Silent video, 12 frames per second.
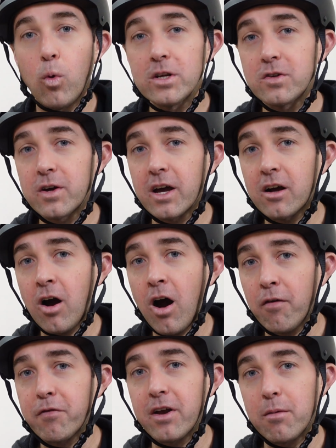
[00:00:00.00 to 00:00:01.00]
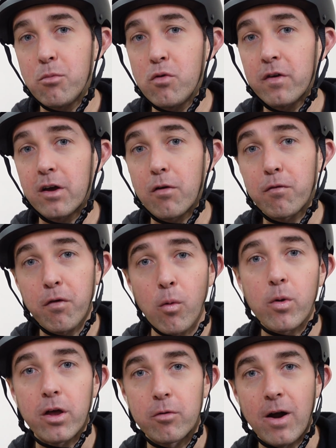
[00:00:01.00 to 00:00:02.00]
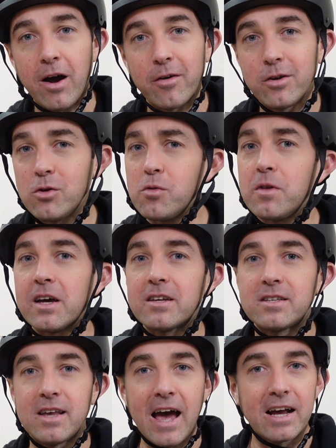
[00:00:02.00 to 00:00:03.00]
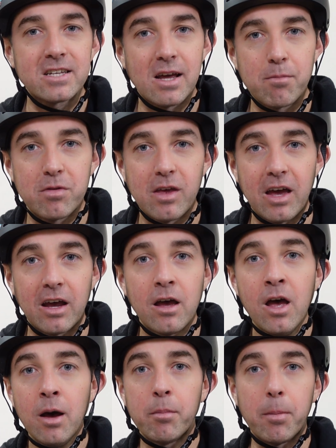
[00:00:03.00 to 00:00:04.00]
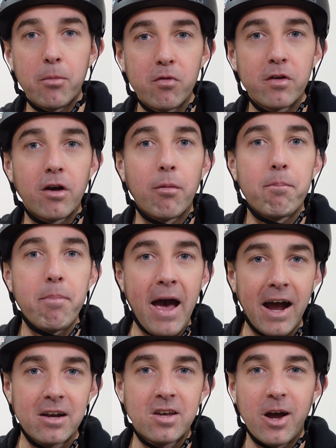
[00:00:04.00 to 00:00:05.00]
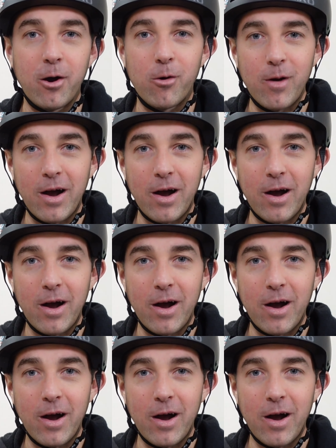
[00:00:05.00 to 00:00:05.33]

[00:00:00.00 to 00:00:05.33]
Once you get confident moving your front wheel around, you do the exact same thing, but moving your back tire